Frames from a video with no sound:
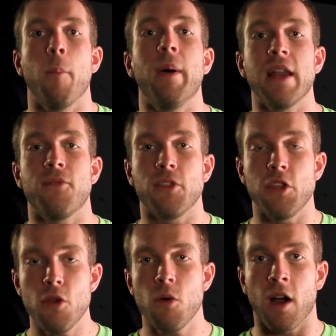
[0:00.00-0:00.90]
But if
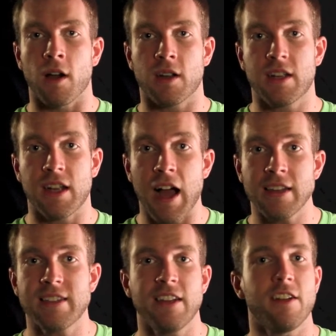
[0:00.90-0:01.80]
you are
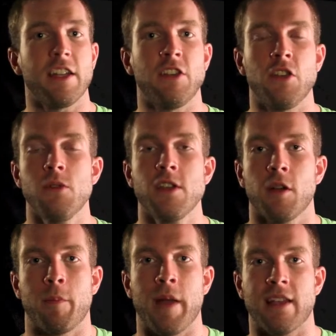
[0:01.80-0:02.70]
constantly doing
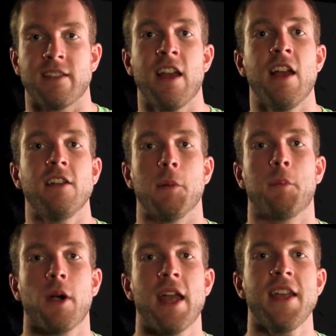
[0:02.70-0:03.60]
your best to
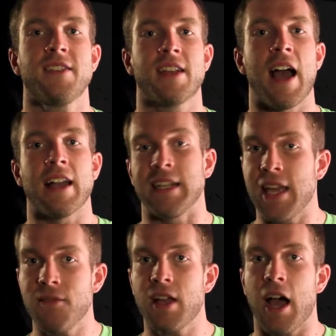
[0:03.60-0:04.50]
praise God,
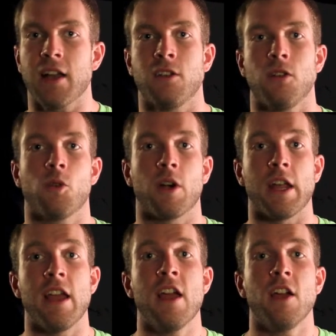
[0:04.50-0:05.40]
give God glory,